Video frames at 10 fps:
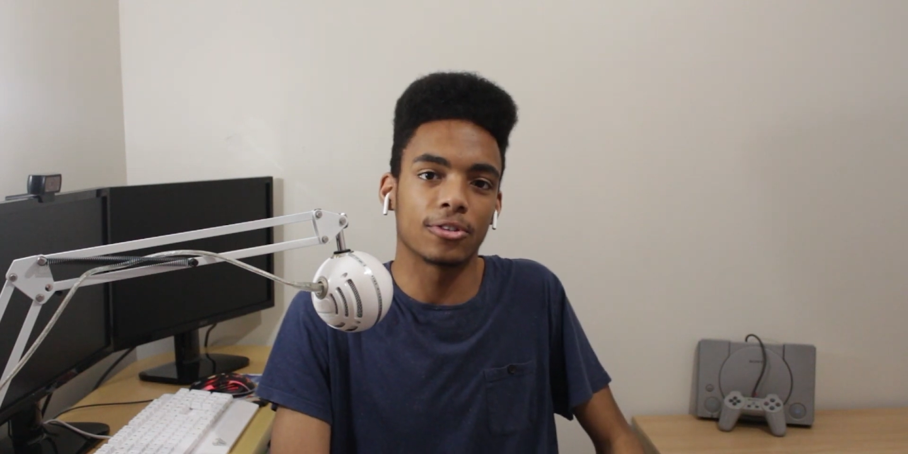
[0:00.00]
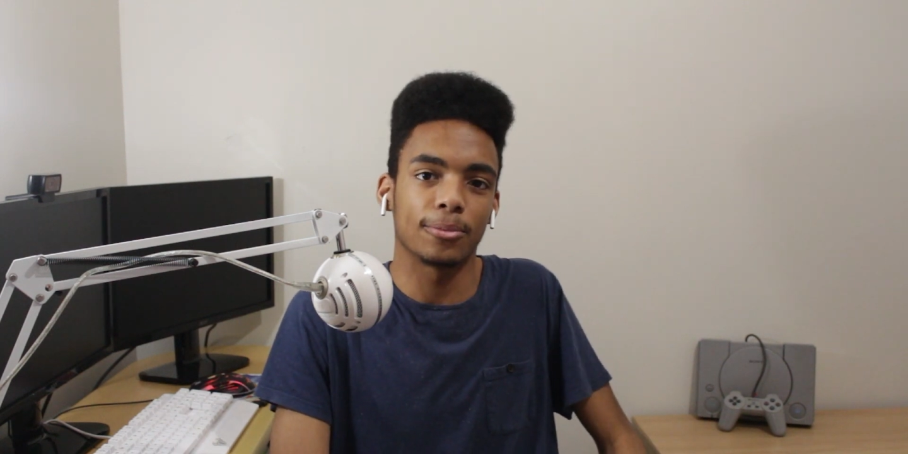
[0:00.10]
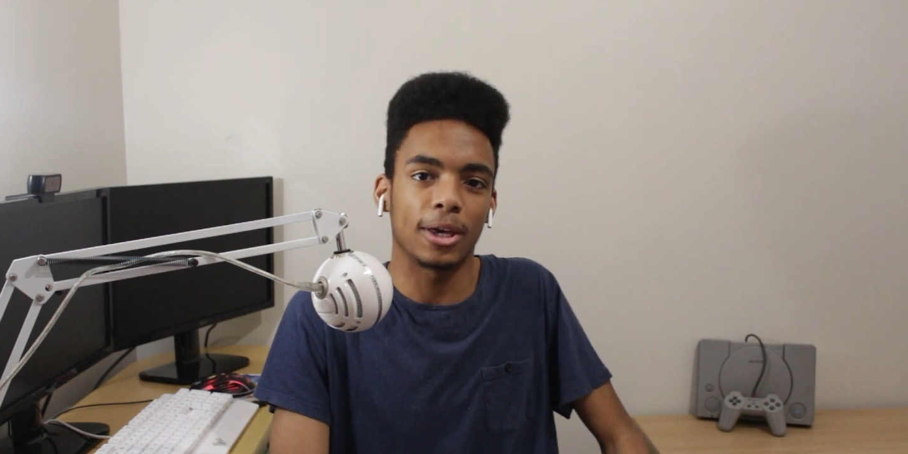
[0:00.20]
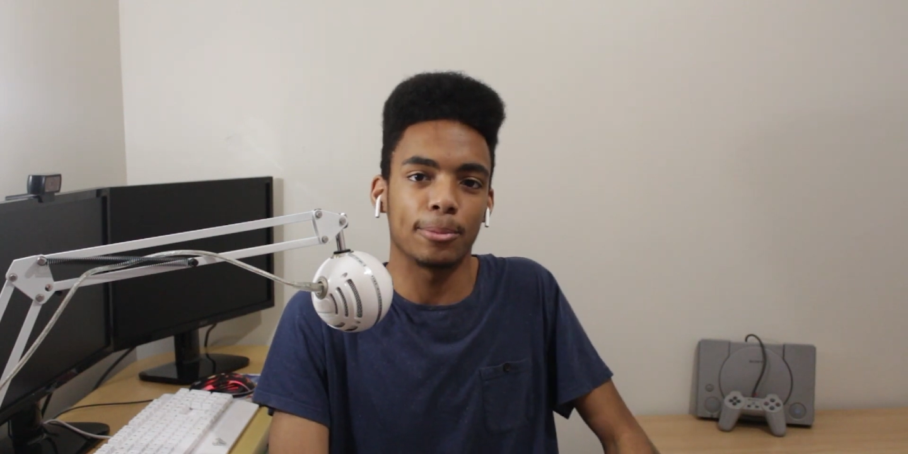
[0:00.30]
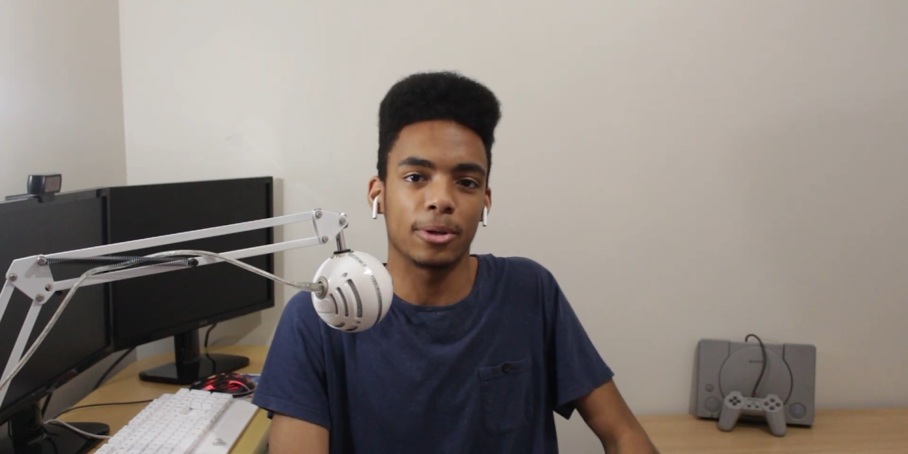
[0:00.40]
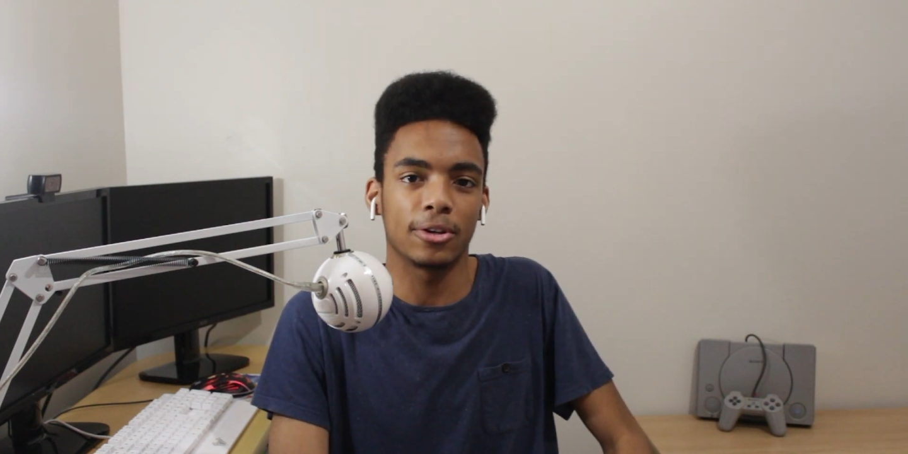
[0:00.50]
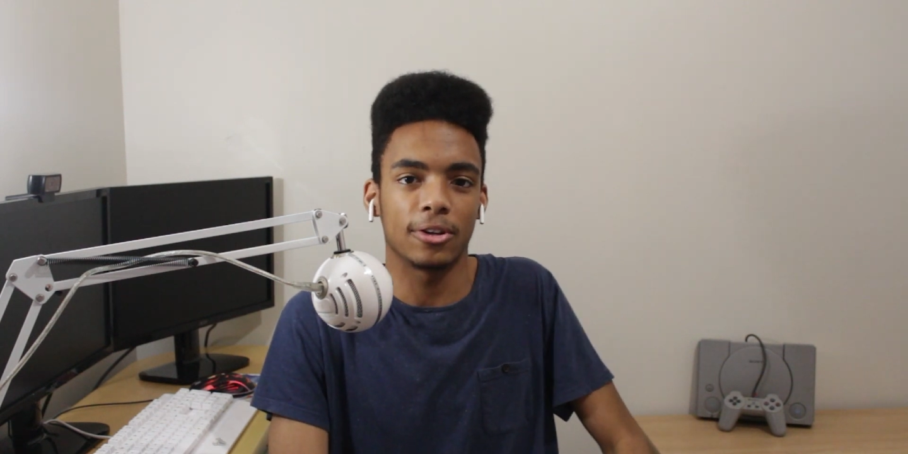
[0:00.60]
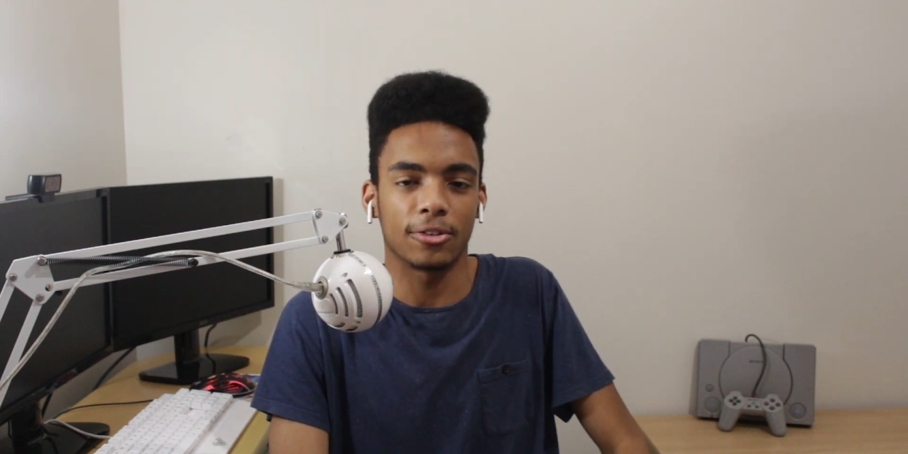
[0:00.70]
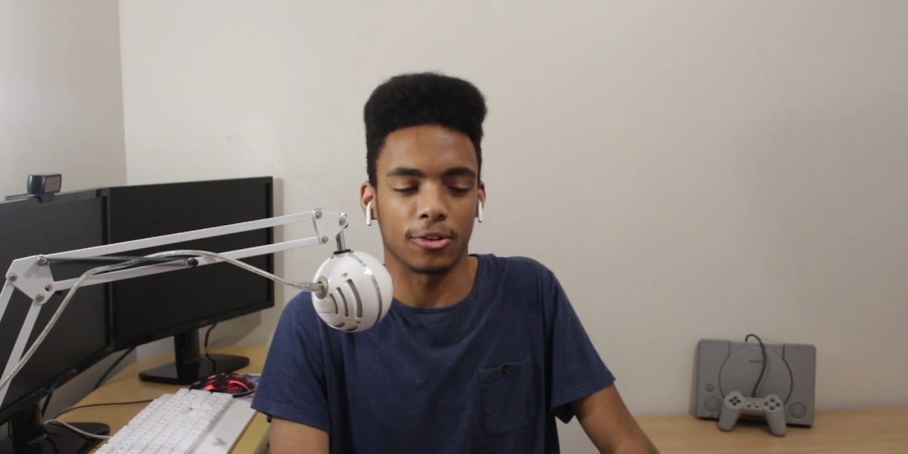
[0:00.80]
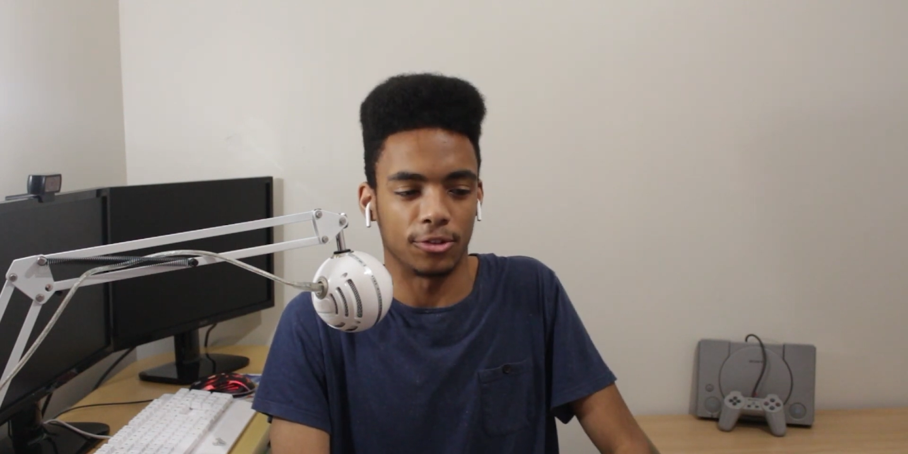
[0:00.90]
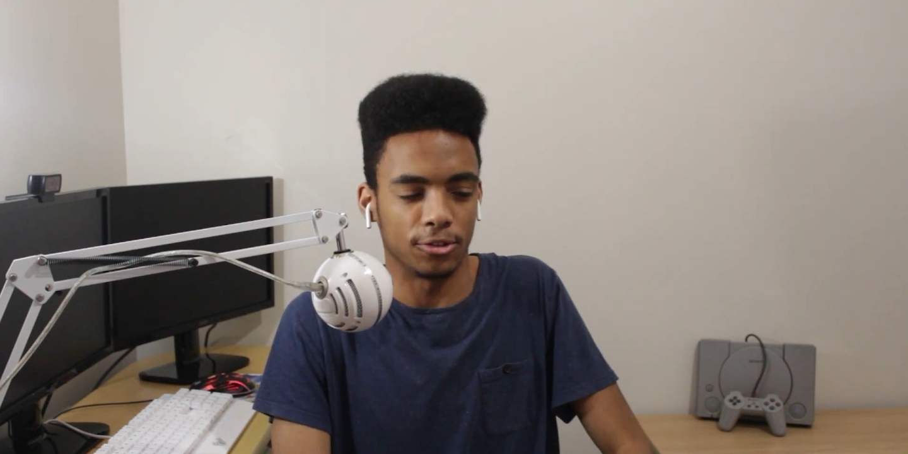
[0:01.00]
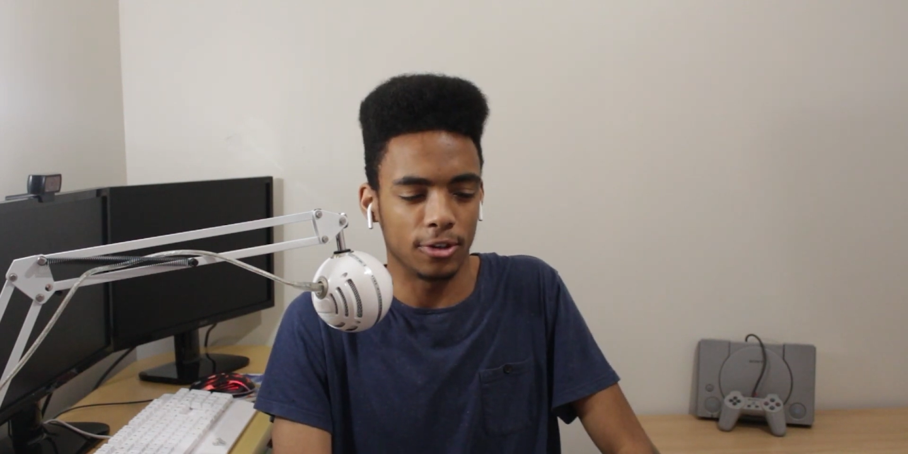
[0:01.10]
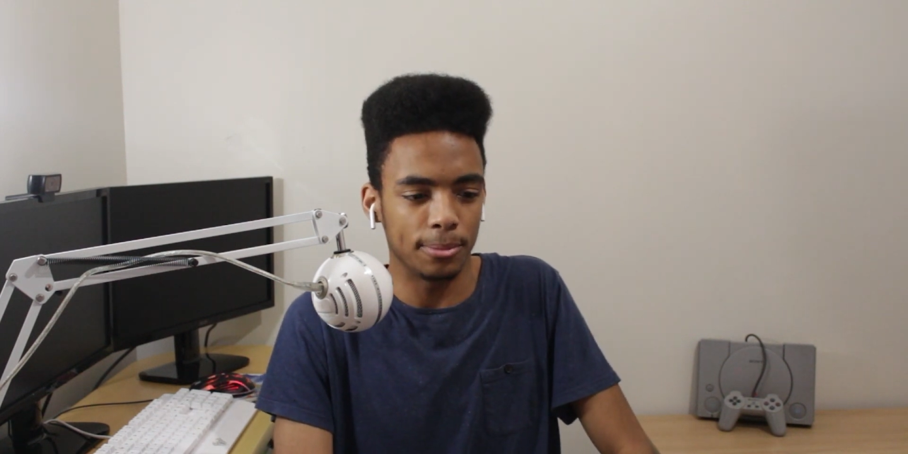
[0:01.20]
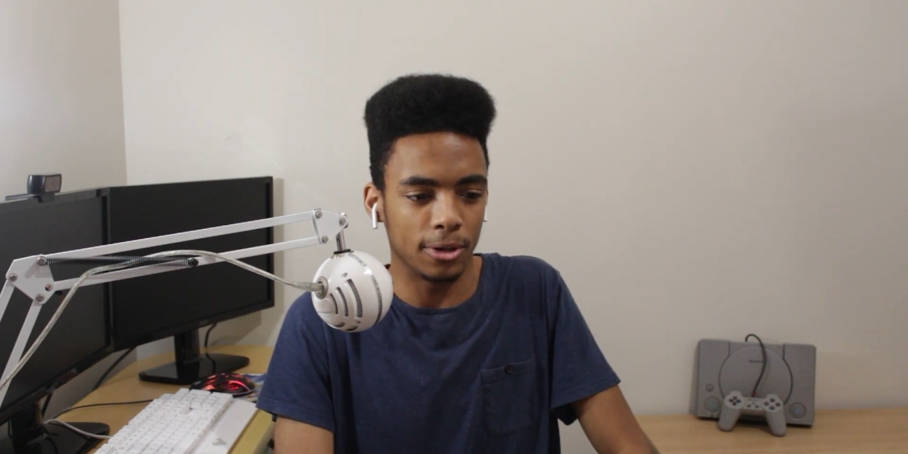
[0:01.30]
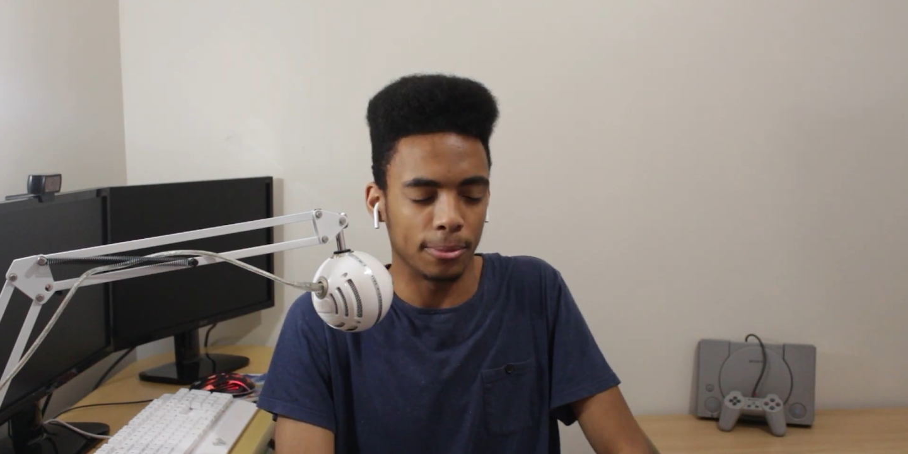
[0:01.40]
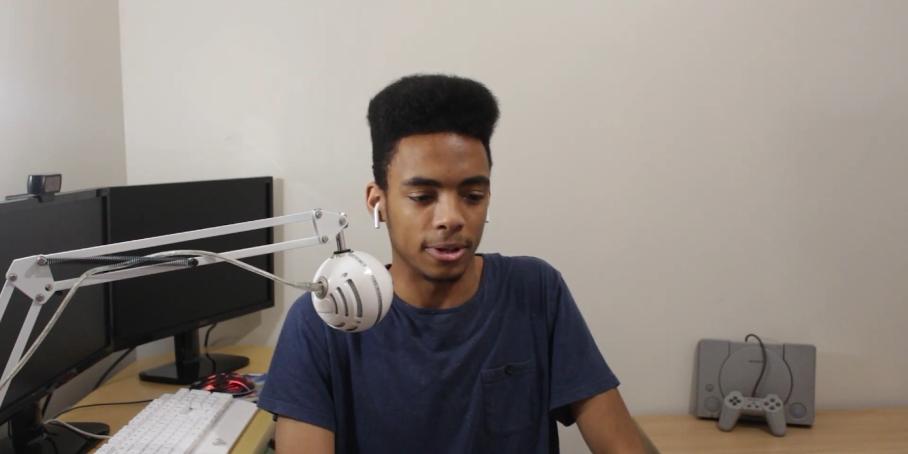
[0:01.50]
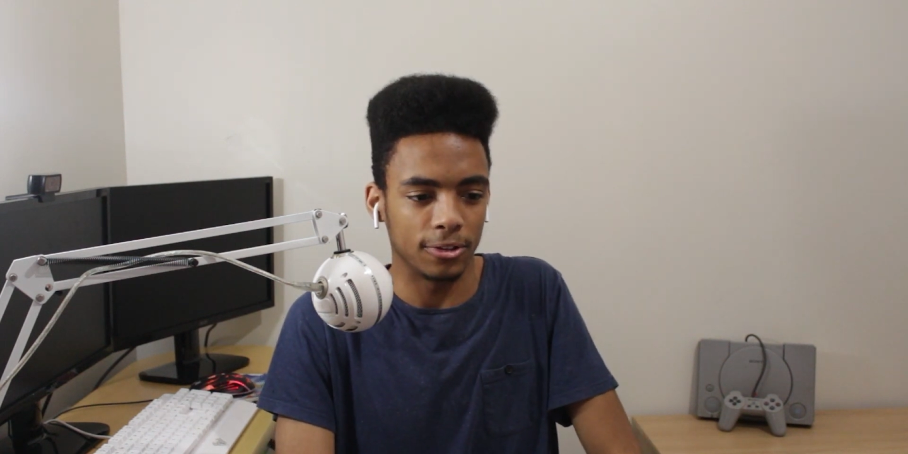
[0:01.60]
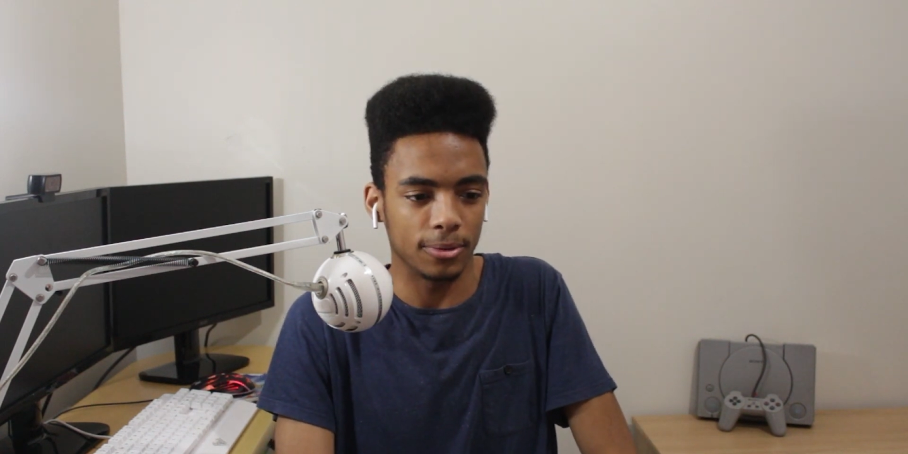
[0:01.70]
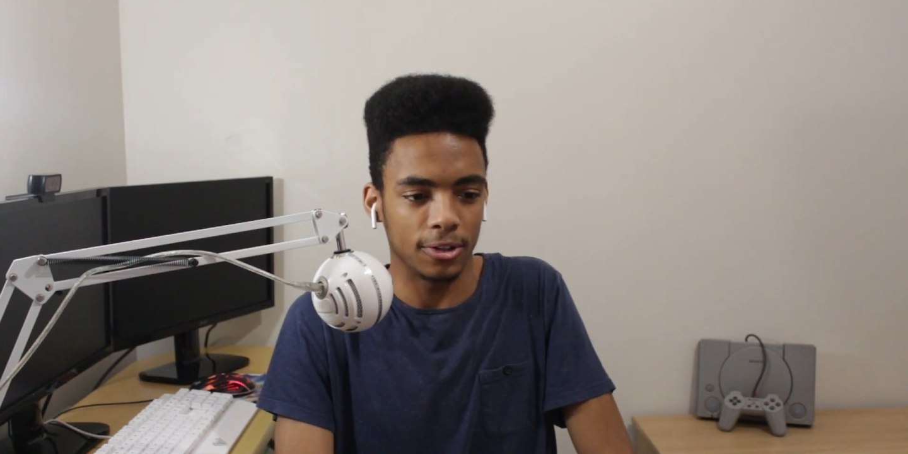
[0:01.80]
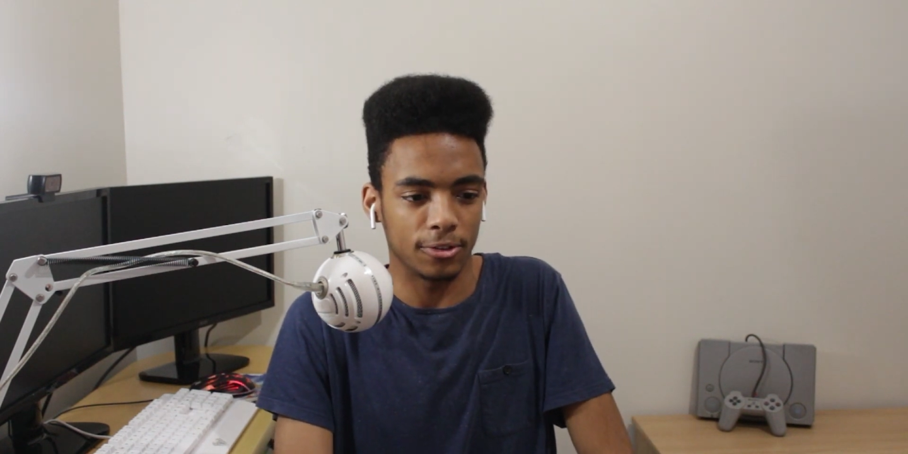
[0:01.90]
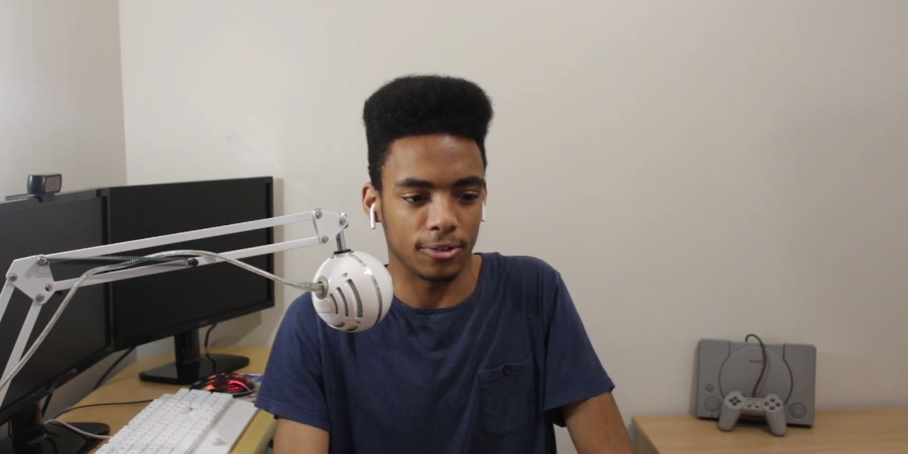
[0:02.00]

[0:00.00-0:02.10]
some gameplay on this or stream it on my Twitch,